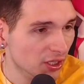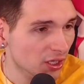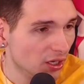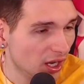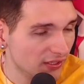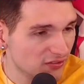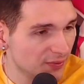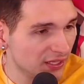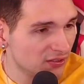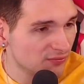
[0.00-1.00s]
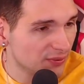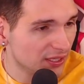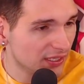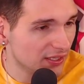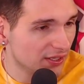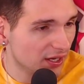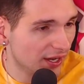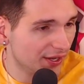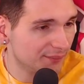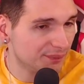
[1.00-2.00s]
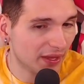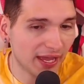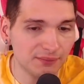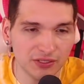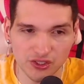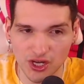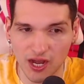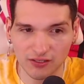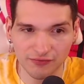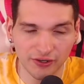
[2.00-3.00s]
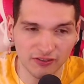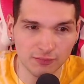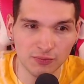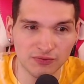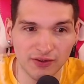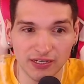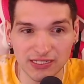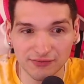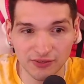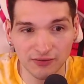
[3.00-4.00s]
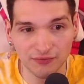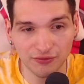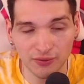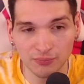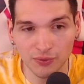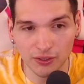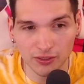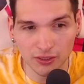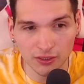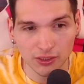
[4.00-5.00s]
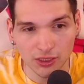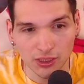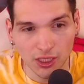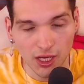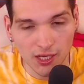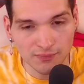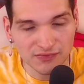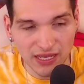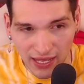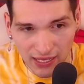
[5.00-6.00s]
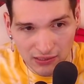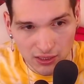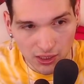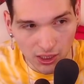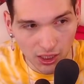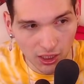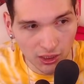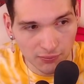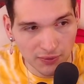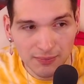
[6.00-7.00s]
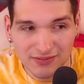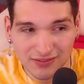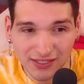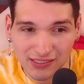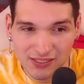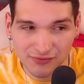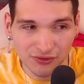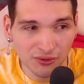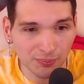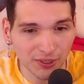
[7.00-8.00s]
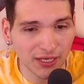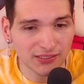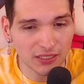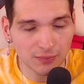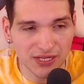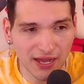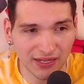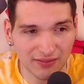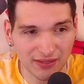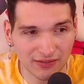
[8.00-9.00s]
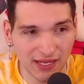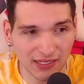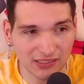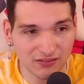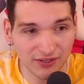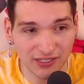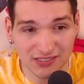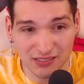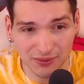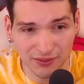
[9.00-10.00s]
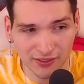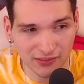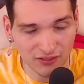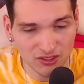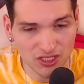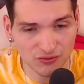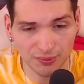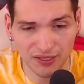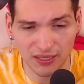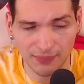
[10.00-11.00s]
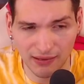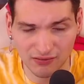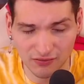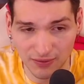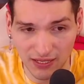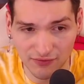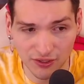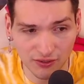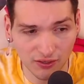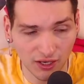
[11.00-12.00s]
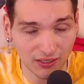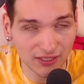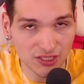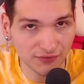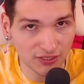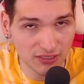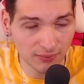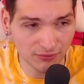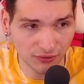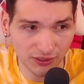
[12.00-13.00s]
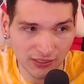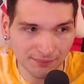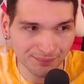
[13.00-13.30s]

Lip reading: husband, but I'd be shocked if her husband was very different from her dad. Maybe slightly different, but deep down, I think that he's very similar. I think she's repeating patterns of behavior, allegedly for entertainers only.